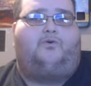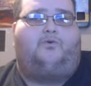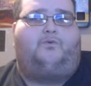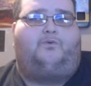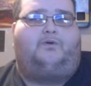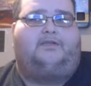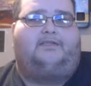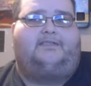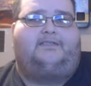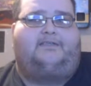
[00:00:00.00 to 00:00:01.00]

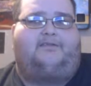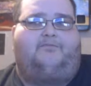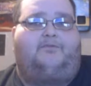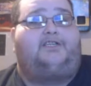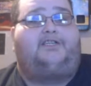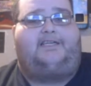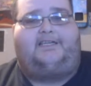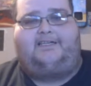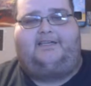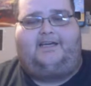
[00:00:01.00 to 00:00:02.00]
was much
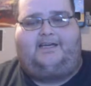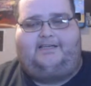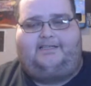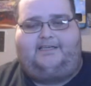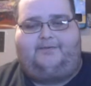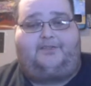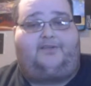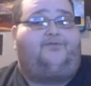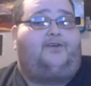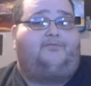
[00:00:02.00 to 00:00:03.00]
needed, and it was a
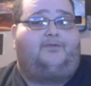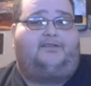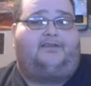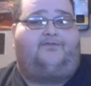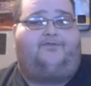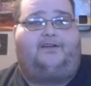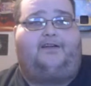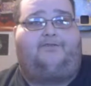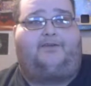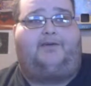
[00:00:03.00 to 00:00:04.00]
fun relief for
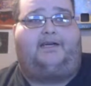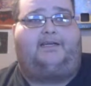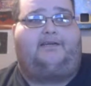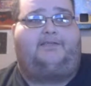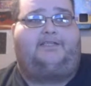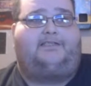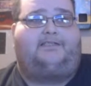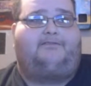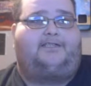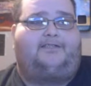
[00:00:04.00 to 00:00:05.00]
everybody. I mean,
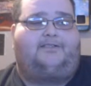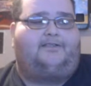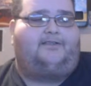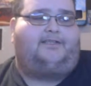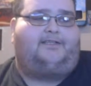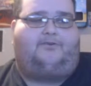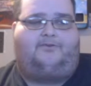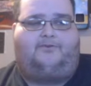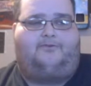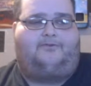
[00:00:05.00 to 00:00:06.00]
he's a dirty
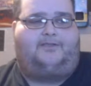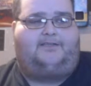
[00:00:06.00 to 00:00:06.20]
old